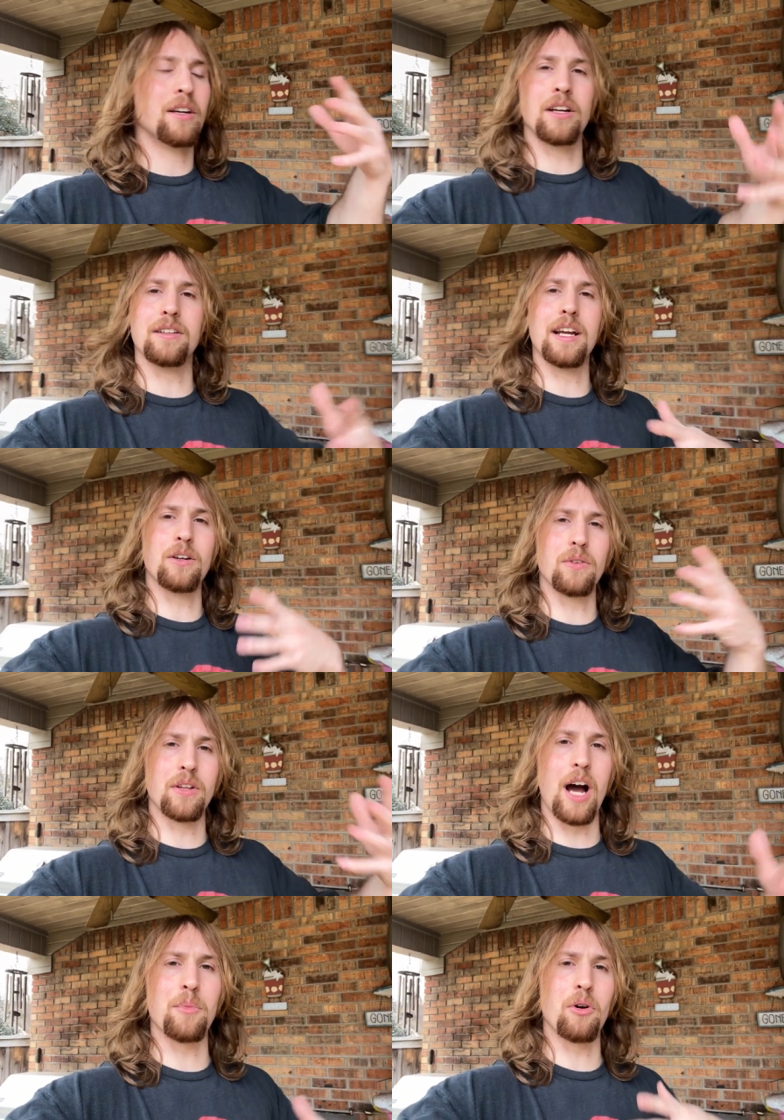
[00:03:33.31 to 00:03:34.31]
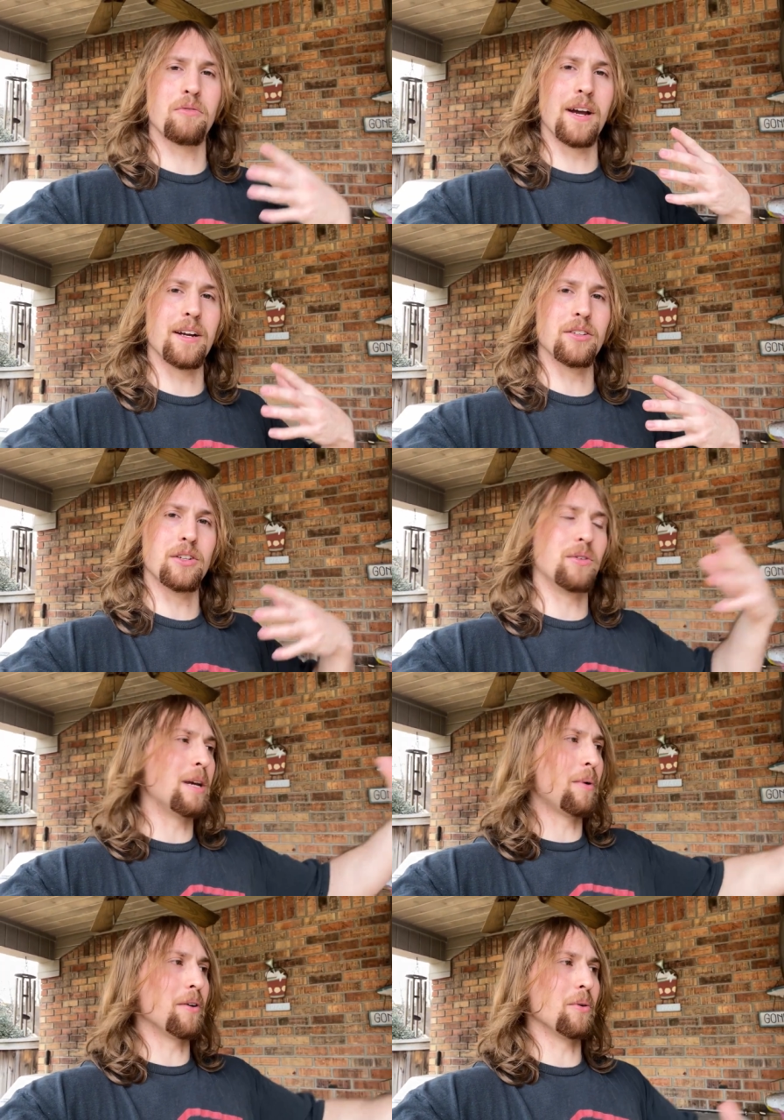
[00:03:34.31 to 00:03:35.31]
continue the domino effect because you
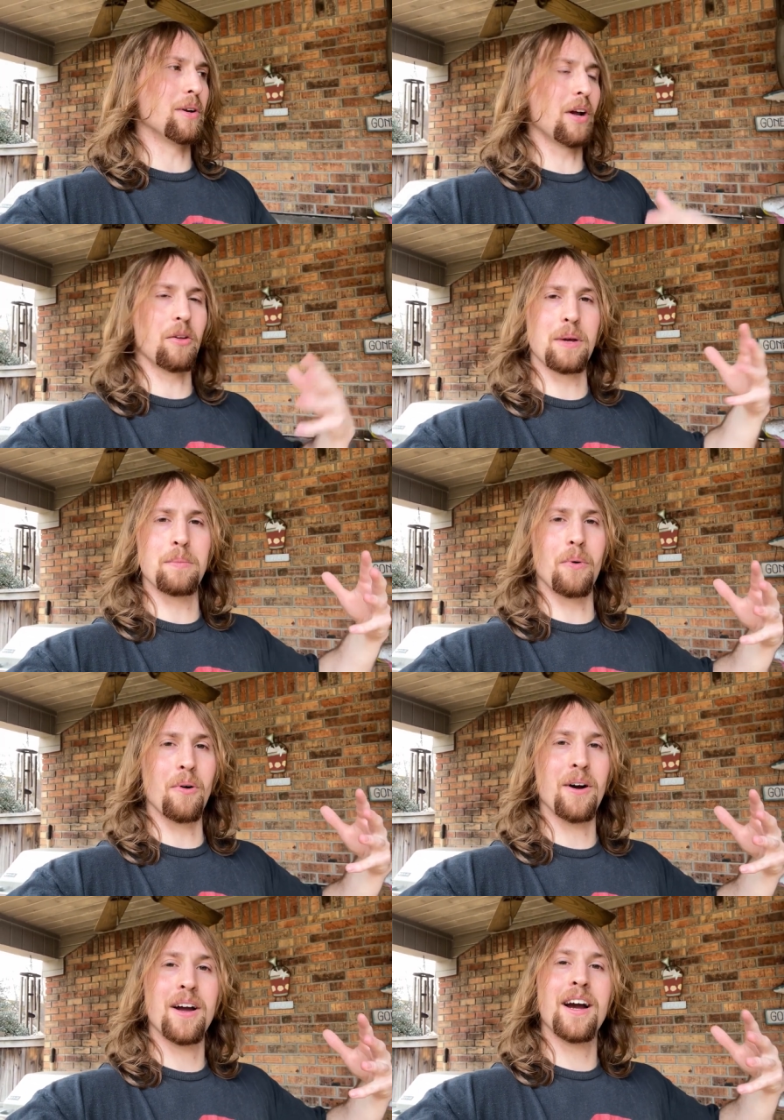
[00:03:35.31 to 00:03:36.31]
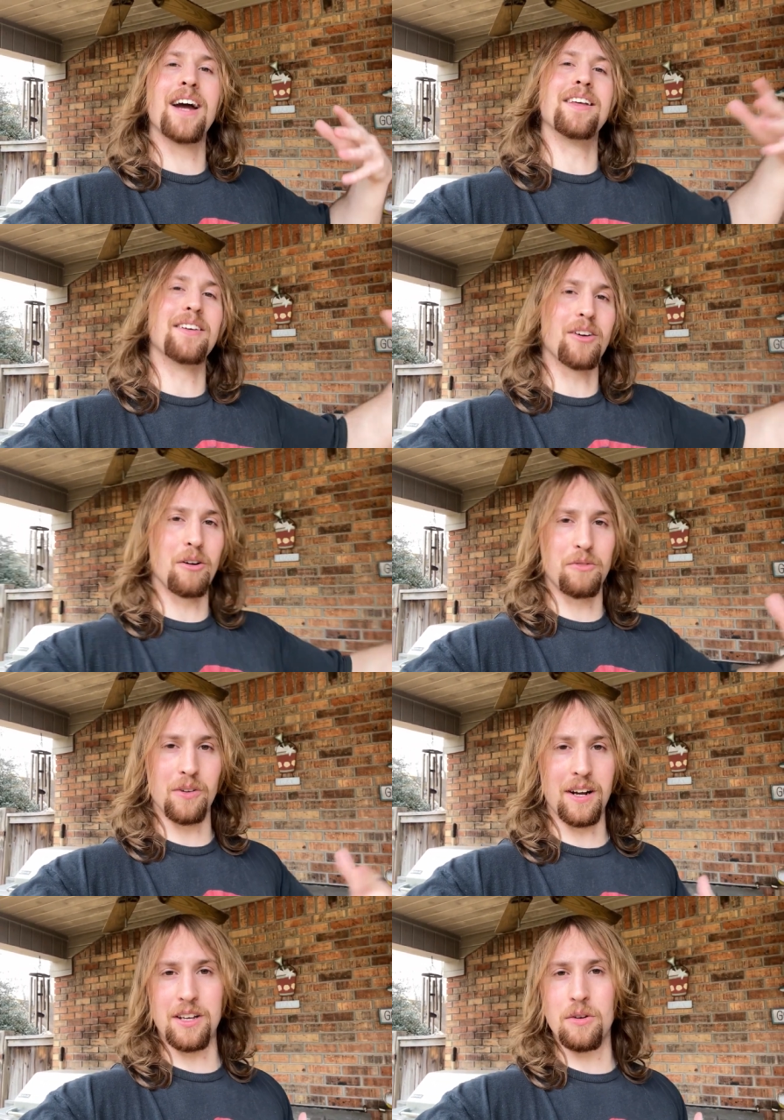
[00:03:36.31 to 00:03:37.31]
keep on doing it to other people and then they're going to feel
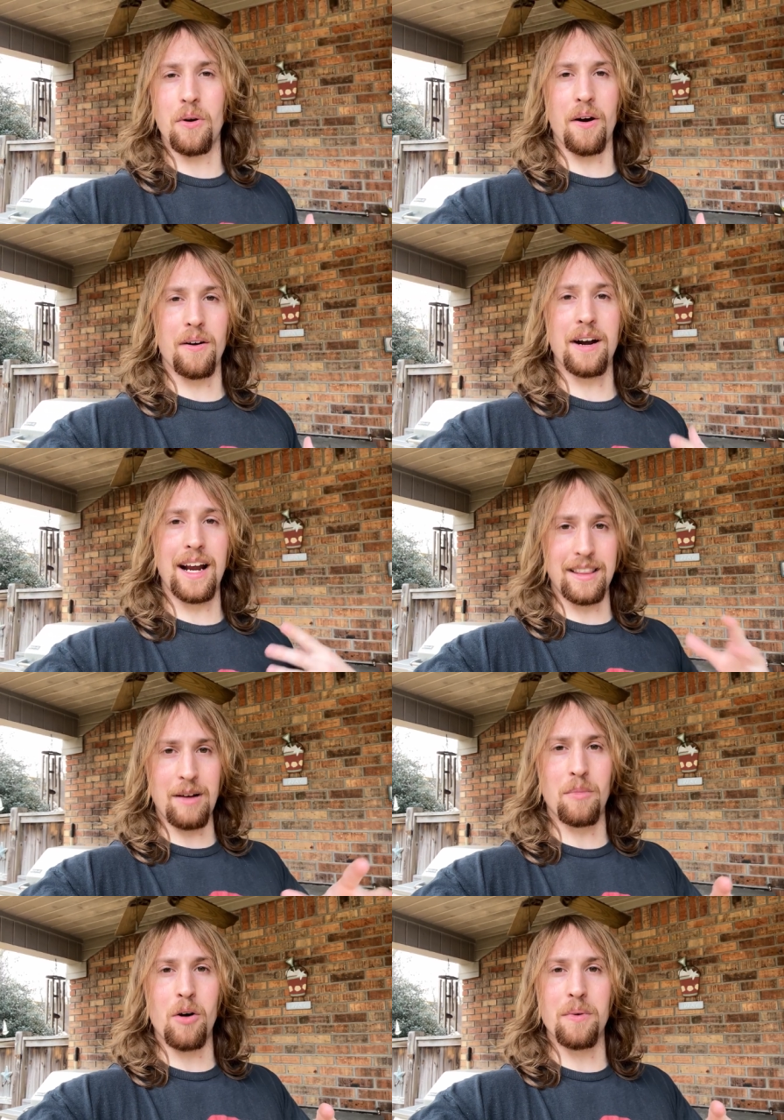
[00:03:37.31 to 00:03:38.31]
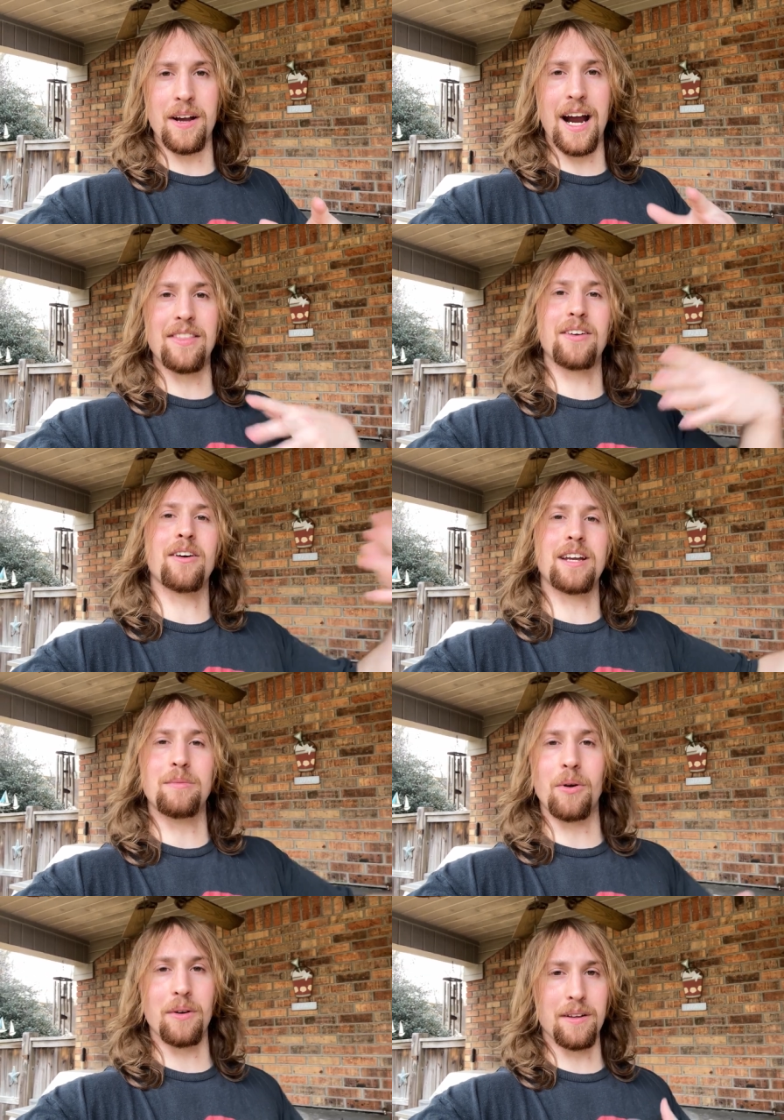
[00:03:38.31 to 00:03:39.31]
like you are at that moment and they're going to keep
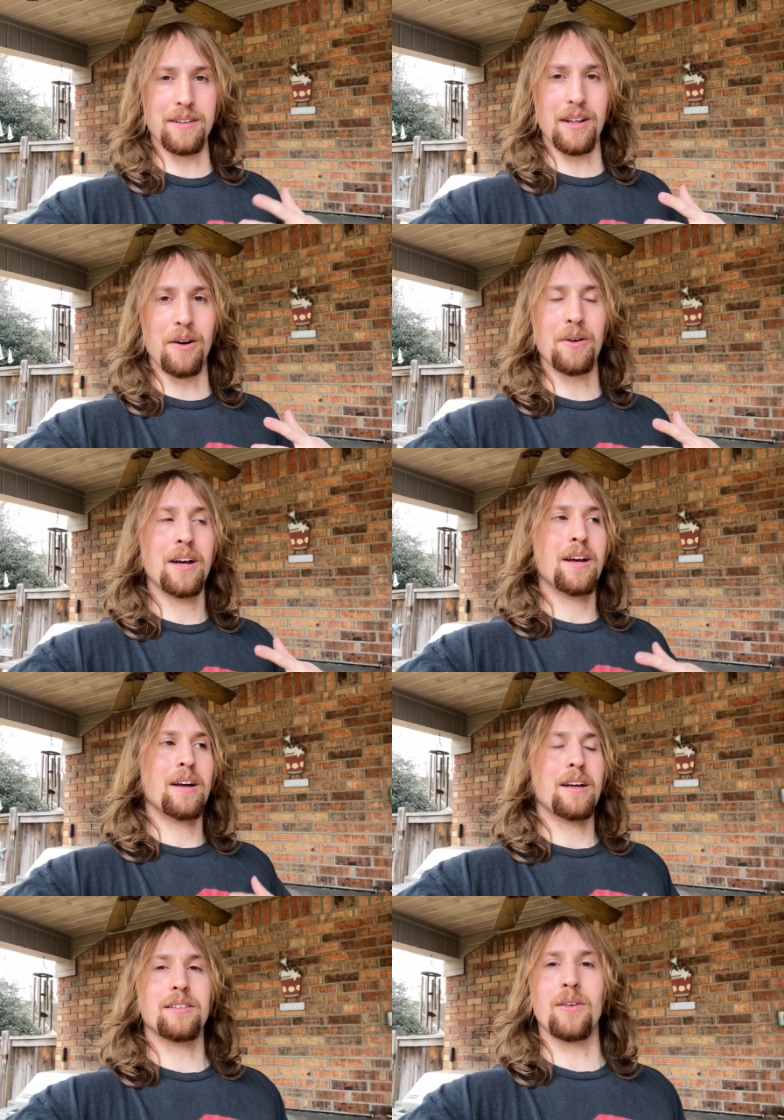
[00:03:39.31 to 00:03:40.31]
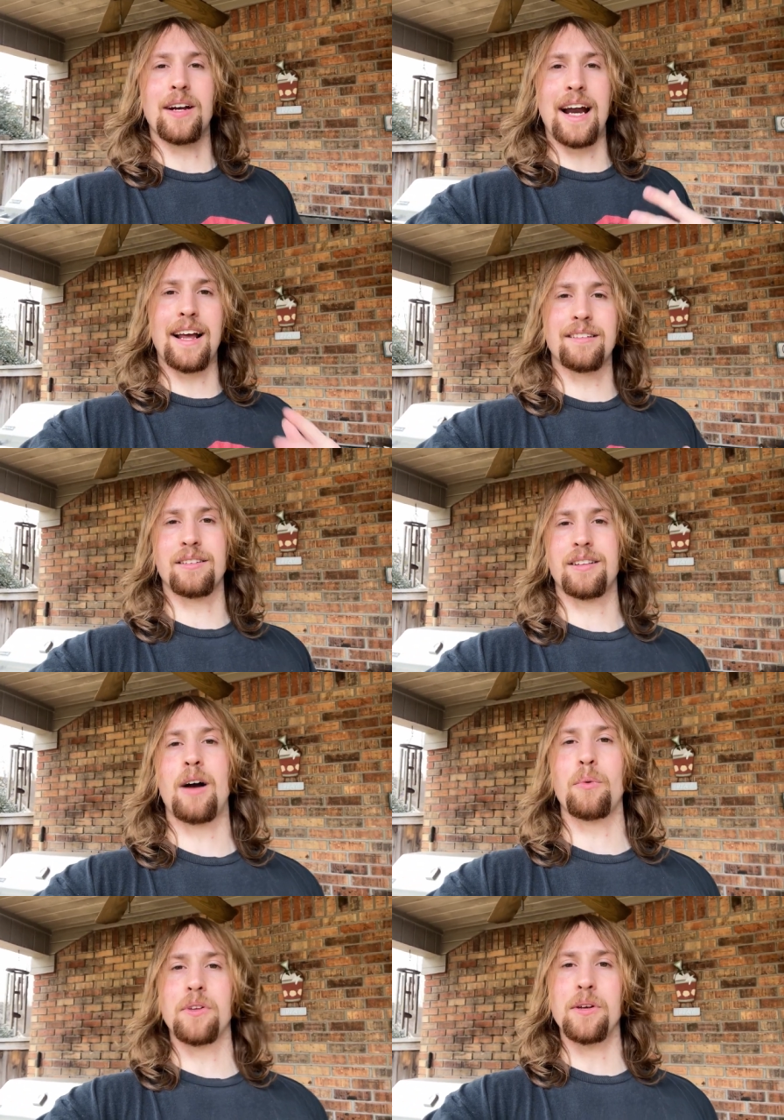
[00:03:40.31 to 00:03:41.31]
doing it you know so it kind of has to
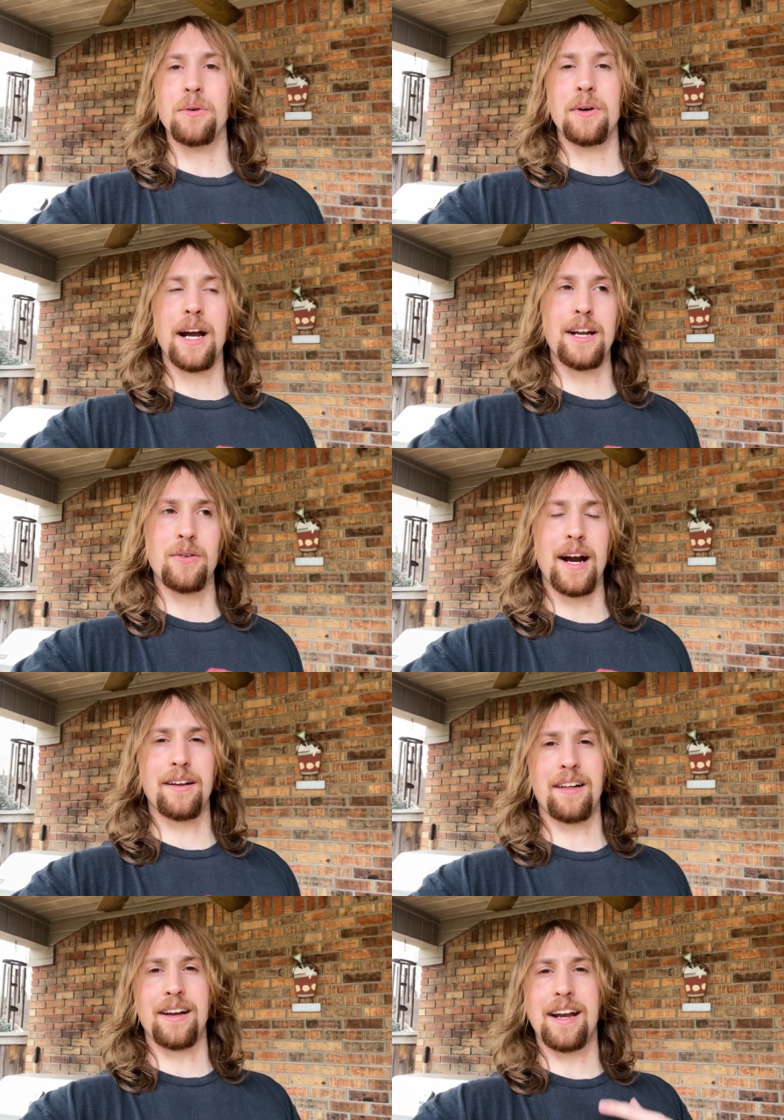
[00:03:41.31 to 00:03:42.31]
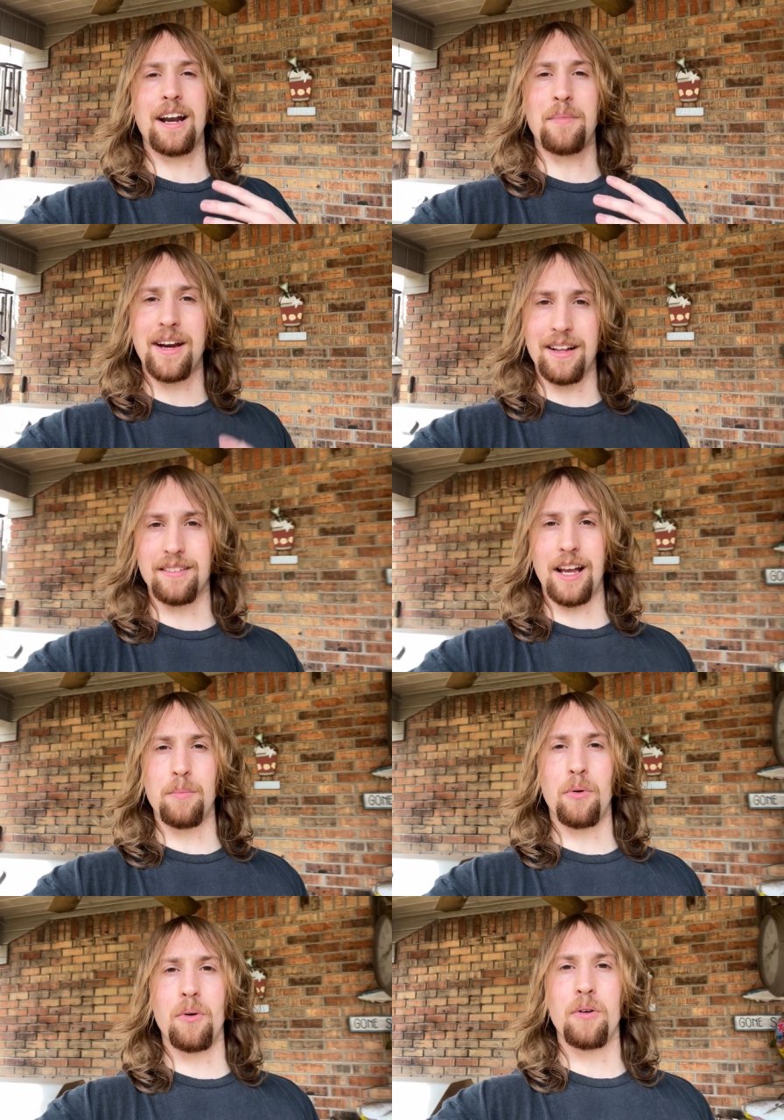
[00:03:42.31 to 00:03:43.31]
stop with you and you kind of like got to make an
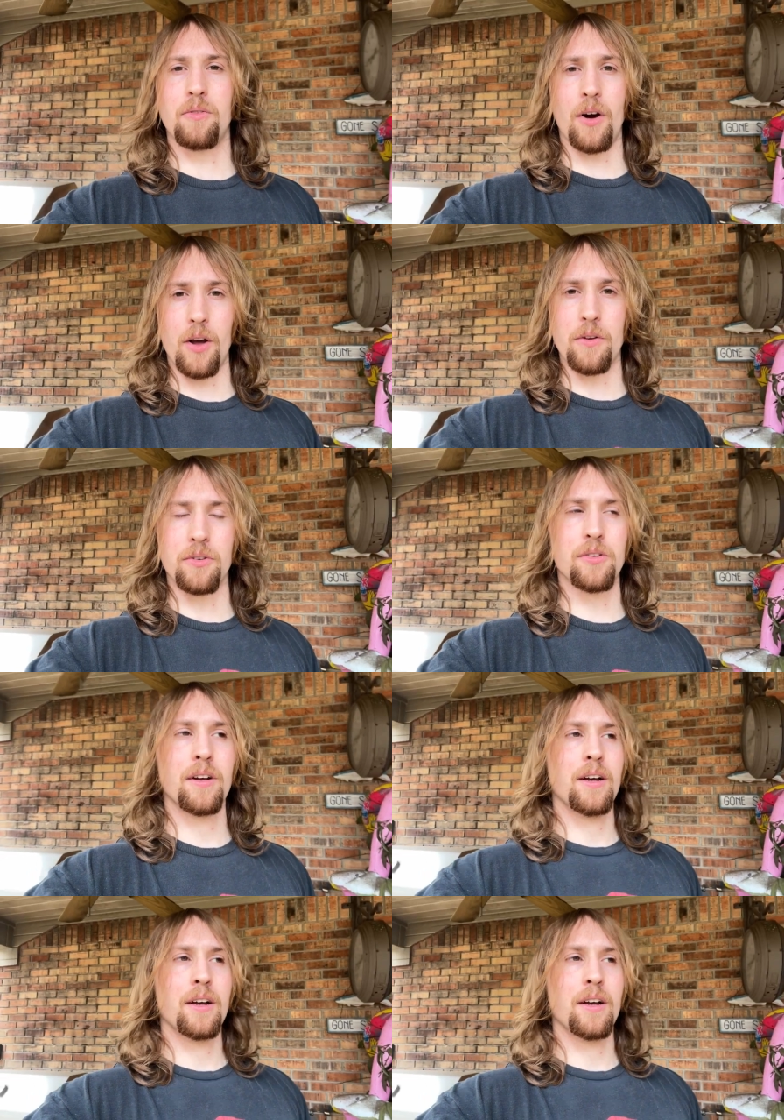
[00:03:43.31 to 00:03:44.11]
example for others